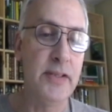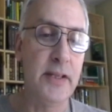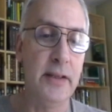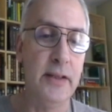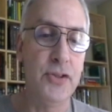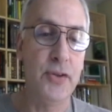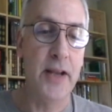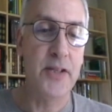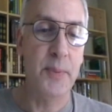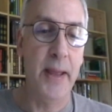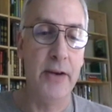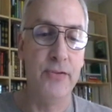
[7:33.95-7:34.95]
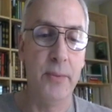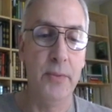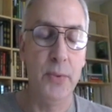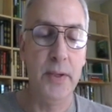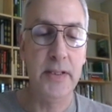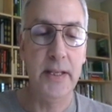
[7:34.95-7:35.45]
recently transplanted
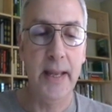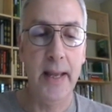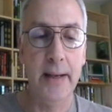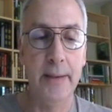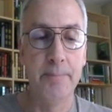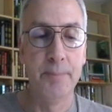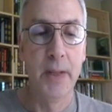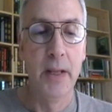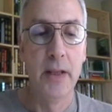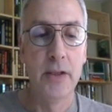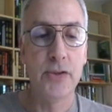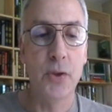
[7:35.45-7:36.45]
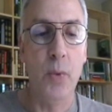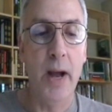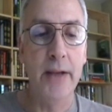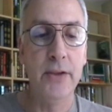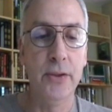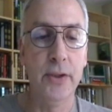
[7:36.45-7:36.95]
from Louisiana.
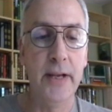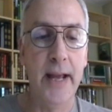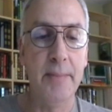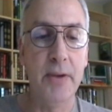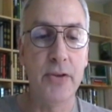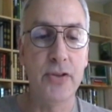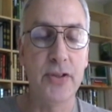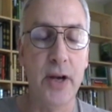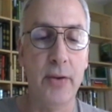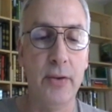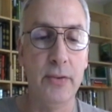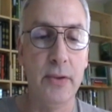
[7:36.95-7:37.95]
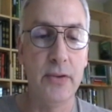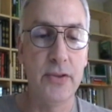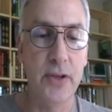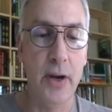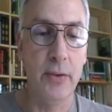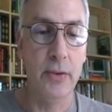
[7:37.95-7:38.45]
So why do her nightmares
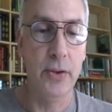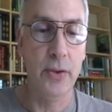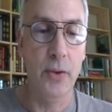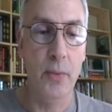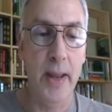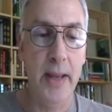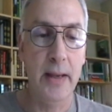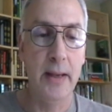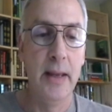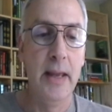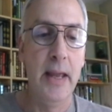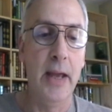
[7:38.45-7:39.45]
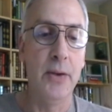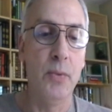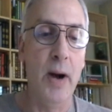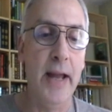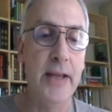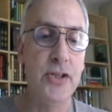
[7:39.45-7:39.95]
startle her awake,
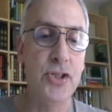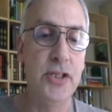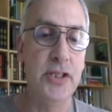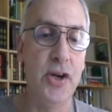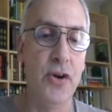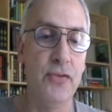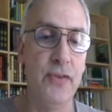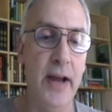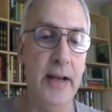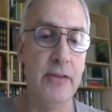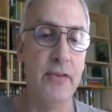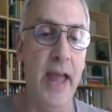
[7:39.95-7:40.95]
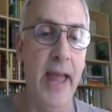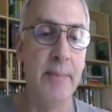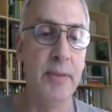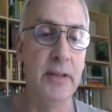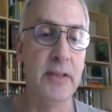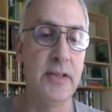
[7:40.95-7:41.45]
and why is she terrified of
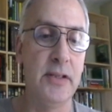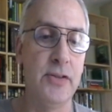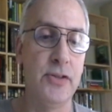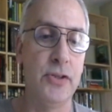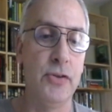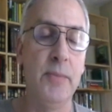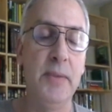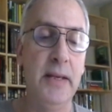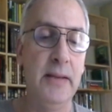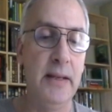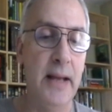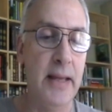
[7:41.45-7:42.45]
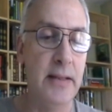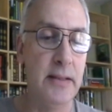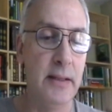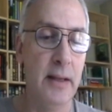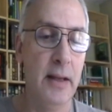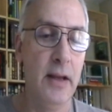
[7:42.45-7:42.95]
ambulances screaming in the
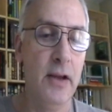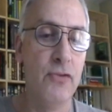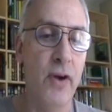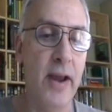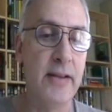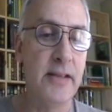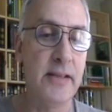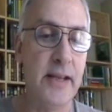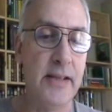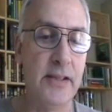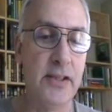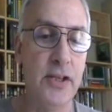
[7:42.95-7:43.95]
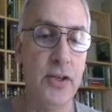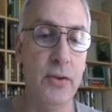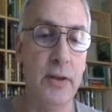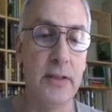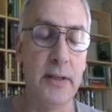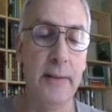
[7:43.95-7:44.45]
night? Frances has a
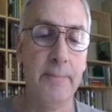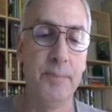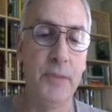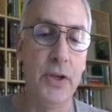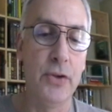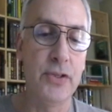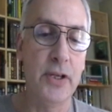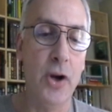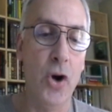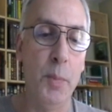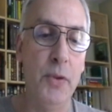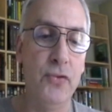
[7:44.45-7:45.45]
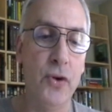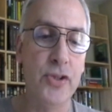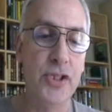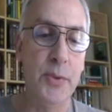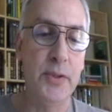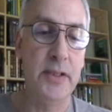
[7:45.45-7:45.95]
secret. Years ago,
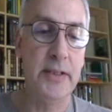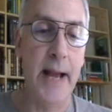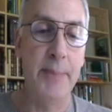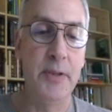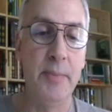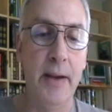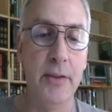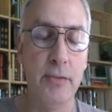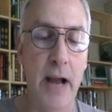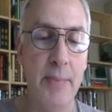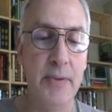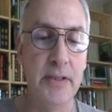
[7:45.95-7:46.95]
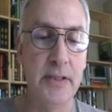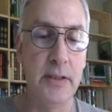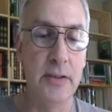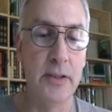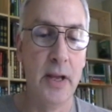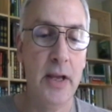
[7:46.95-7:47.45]
before she was adopted by the
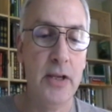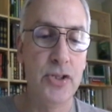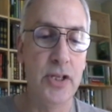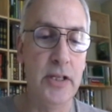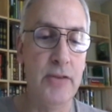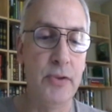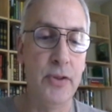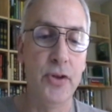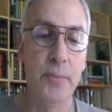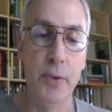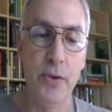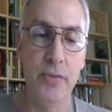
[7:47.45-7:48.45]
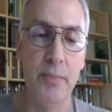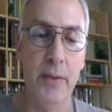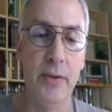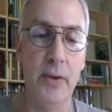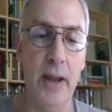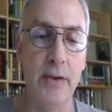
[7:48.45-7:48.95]
Robinsons, she lived with her
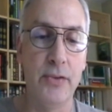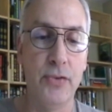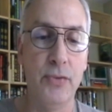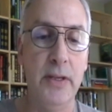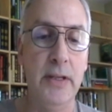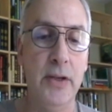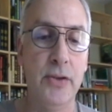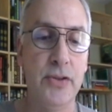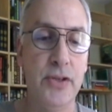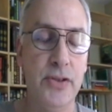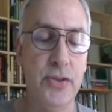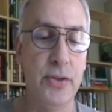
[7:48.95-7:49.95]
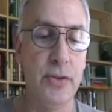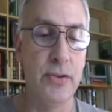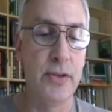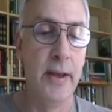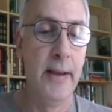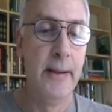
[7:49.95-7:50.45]
birth mother and 3 younger
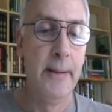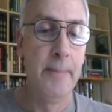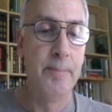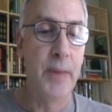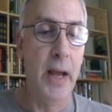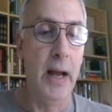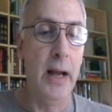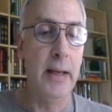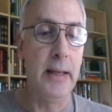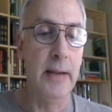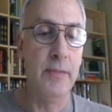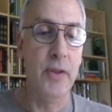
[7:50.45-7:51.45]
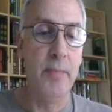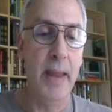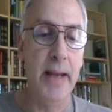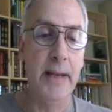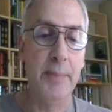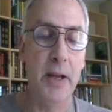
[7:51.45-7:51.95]
sisters in
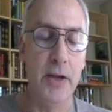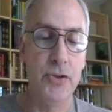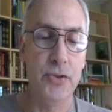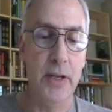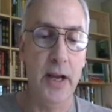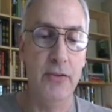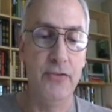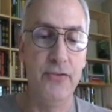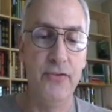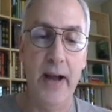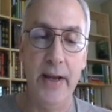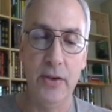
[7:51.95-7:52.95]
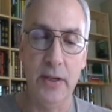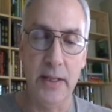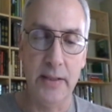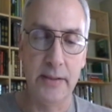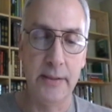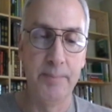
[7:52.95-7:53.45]
the made-up country of
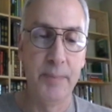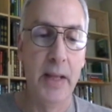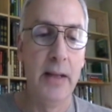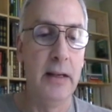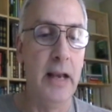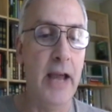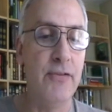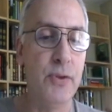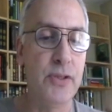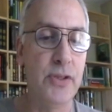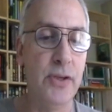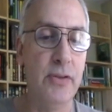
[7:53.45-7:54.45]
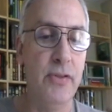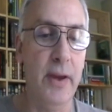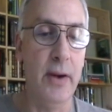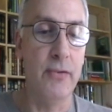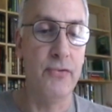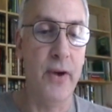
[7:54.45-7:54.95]
Fireless. Life was
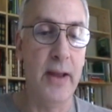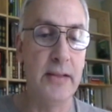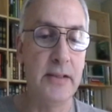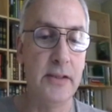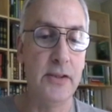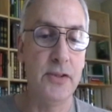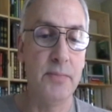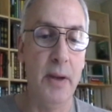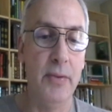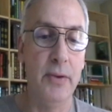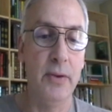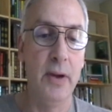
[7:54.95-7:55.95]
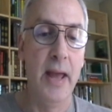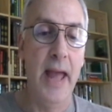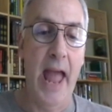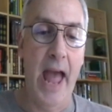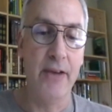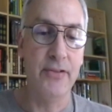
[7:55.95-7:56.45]
good there. Frances's
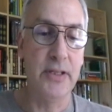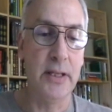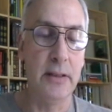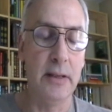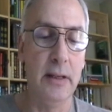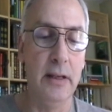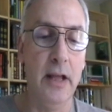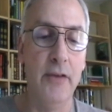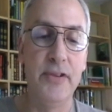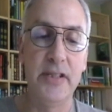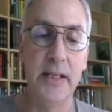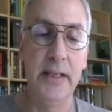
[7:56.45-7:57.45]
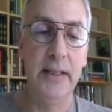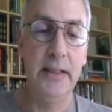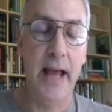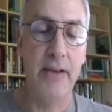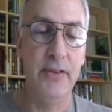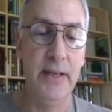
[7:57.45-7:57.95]
mother, Afton, loved
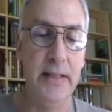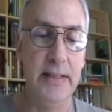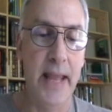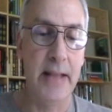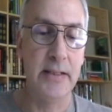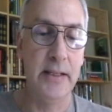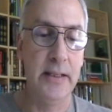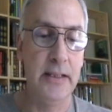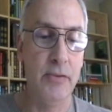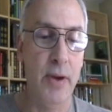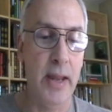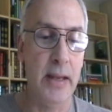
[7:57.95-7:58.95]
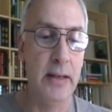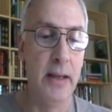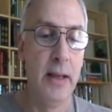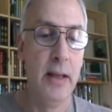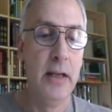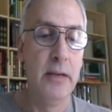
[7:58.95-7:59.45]
singing, laughing, and dancing in the
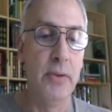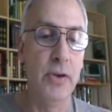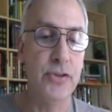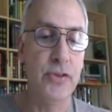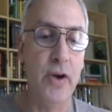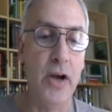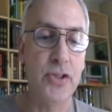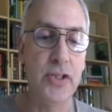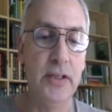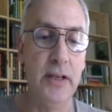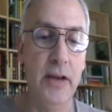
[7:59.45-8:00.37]
rain. Most of all,